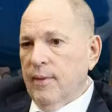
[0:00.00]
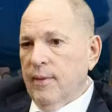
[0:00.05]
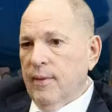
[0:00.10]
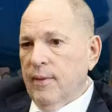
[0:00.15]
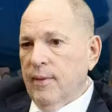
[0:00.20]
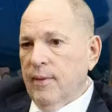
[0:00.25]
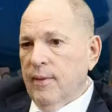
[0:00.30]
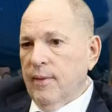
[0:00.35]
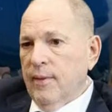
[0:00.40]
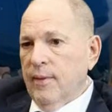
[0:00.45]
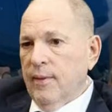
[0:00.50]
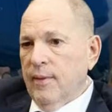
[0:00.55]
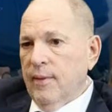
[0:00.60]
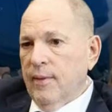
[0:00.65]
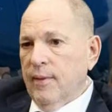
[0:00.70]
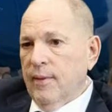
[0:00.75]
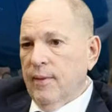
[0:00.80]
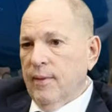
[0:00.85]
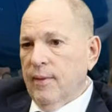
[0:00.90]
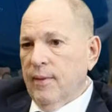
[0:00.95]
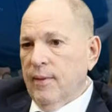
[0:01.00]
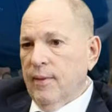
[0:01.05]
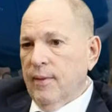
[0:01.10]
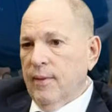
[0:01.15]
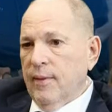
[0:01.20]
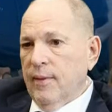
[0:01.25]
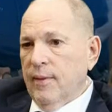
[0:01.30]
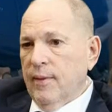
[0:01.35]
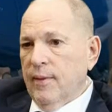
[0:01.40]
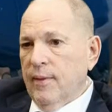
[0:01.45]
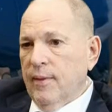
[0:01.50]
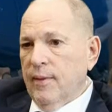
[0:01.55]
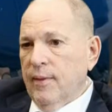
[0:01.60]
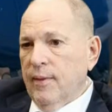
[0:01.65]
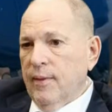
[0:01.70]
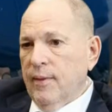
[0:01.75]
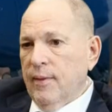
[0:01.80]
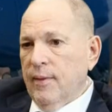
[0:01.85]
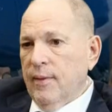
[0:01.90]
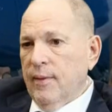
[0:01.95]

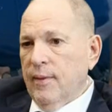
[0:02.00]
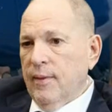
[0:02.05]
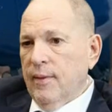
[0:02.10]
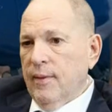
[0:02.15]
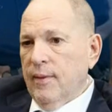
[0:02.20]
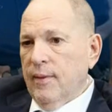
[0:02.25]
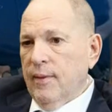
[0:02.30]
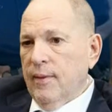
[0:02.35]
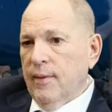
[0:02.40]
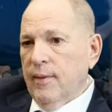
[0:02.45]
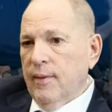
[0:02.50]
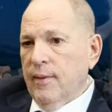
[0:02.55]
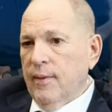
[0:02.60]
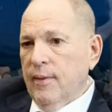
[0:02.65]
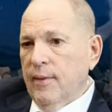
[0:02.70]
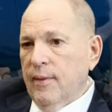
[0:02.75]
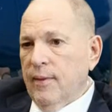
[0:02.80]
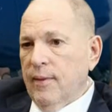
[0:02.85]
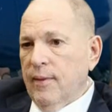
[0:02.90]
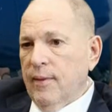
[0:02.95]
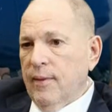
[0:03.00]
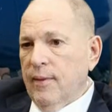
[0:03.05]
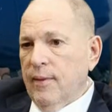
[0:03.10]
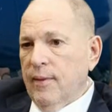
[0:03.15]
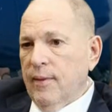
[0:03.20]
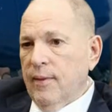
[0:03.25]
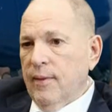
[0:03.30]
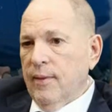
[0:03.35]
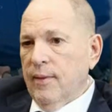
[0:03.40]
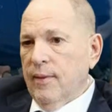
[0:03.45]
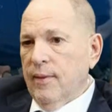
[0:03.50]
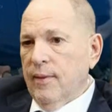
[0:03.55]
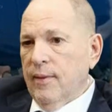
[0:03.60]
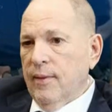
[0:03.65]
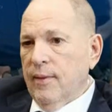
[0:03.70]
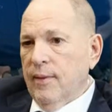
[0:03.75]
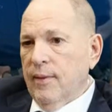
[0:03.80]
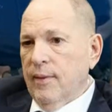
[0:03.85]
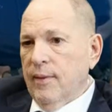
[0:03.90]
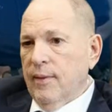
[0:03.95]

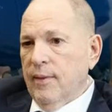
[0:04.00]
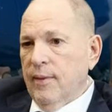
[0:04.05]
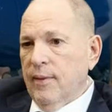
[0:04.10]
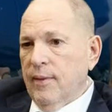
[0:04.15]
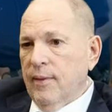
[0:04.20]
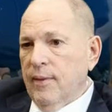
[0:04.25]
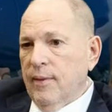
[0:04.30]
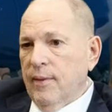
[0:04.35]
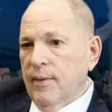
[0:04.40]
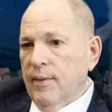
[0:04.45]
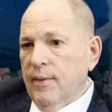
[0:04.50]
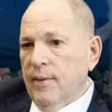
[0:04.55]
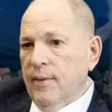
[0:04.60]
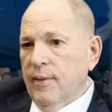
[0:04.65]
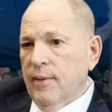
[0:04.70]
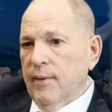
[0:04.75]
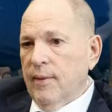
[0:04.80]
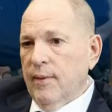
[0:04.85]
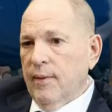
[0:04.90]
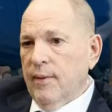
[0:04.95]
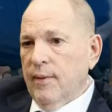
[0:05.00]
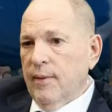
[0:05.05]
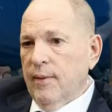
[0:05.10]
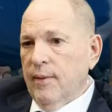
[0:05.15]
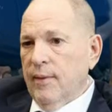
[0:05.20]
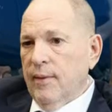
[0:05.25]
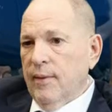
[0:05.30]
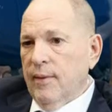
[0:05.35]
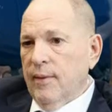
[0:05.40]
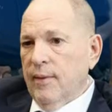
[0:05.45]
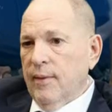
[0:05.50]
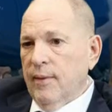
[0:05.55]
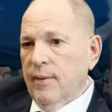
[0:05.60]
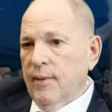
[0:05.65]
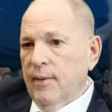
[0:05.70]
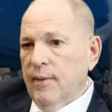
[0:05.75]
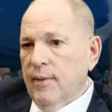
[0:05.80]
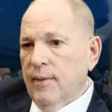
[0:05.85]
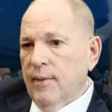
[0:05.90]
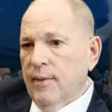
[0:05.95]

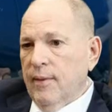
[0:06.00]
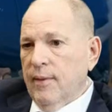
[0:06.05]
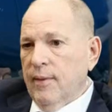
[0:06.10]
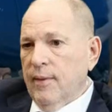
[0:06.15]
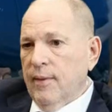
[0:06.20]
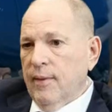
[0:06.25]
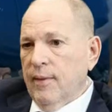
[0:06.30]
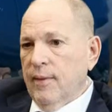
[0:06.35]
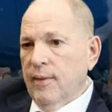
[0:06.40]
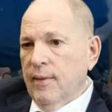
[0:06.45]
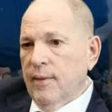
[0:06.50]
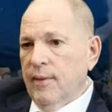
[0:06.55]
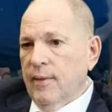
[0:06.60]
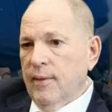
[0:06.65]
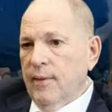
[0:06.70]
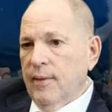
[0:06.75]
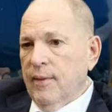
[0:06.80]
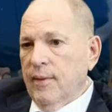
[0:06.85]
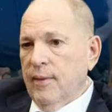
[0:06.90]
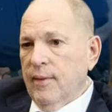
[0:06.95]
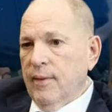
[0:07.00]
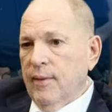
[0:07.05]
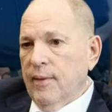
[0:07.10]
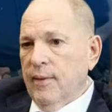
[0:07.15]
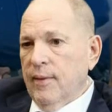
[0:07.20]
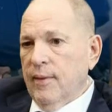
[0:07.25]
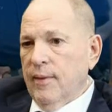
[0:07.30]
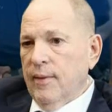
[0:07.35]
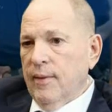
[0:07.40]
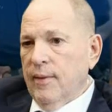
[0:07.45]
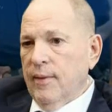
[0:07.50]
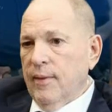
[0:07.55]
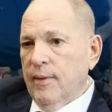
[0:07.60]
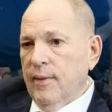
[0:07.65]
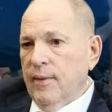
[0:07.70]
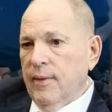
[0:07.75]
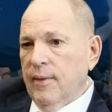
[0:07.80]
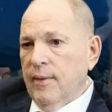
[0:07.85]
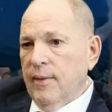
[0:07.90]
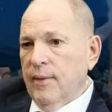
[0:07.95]
The person shown says nothing.